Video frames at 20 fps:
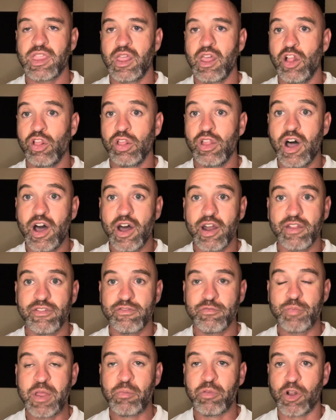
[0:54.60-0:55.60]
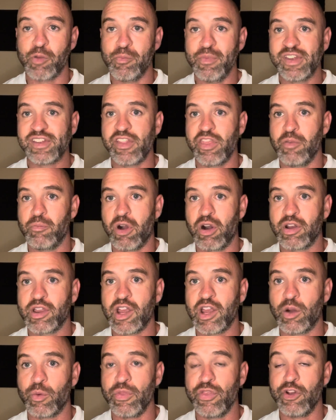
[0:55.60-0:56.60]
a lot of people are missing the mark
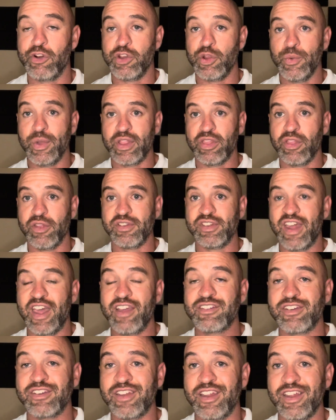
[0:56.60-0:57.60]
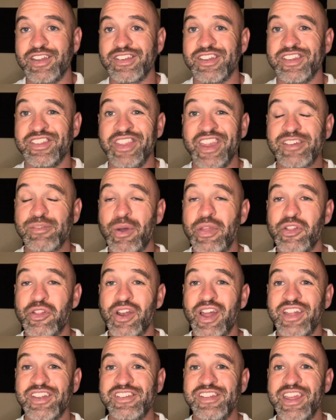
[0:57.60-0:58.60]
here when they're doing those exercises, and that's why they're
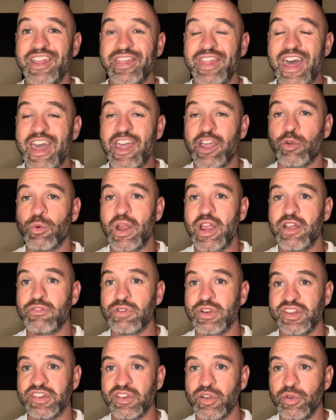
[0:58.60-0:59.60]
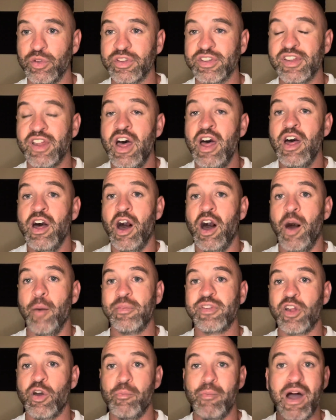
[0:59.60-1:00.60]
not seeing that great of results. Um,
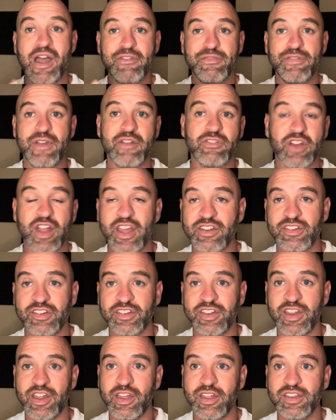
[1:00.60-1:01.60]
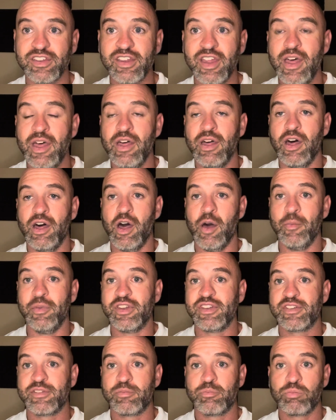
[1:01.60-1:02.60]
so my favorite exercise, um,
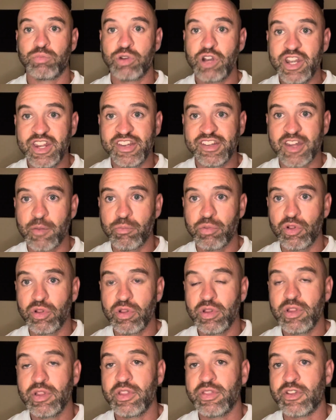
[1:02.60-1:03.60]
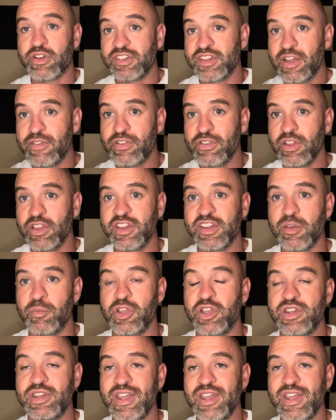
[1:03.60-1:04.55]
it's pretty simple. There's definitely some good